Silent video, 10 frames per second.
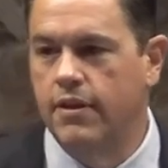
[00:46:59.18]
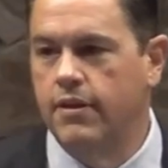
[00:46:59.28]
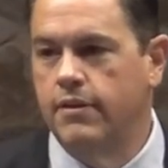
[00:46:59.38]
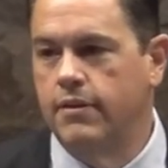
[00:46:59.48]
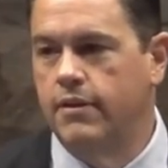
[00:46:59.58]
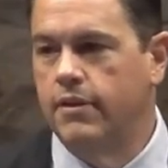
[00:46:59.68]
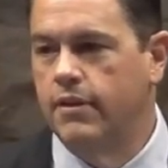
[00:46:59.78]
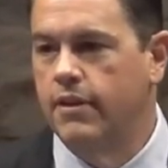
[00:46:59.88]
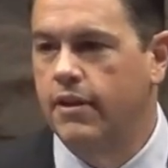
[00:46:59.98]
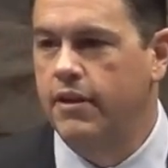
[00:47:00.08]
Not
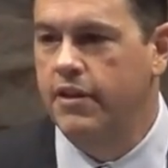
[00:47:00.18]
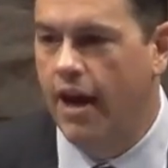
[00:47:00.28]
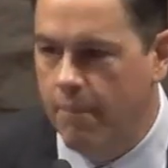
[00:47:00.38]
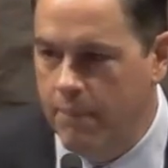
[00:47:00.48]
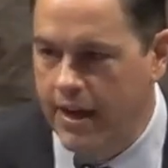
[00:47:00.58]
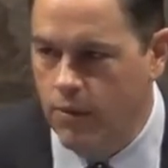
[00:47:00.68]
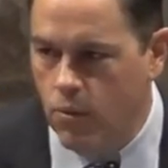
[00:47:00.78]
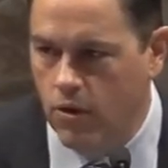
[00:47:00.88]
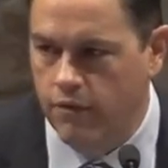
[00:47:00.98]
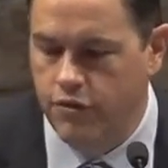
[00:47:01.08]
many were of noble
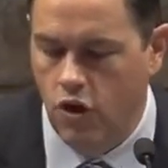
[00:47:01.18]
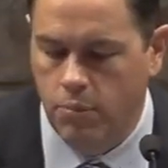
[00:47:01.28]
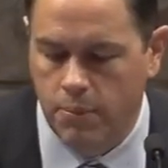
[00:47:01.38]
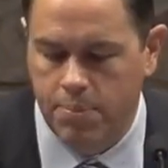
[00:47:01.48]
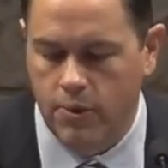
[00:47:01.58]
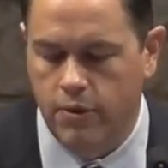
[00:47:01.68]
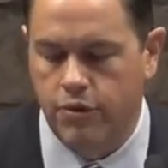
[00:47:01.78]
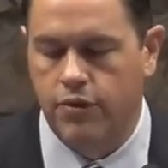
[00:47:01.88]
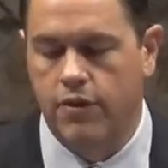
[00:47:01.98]
birth. But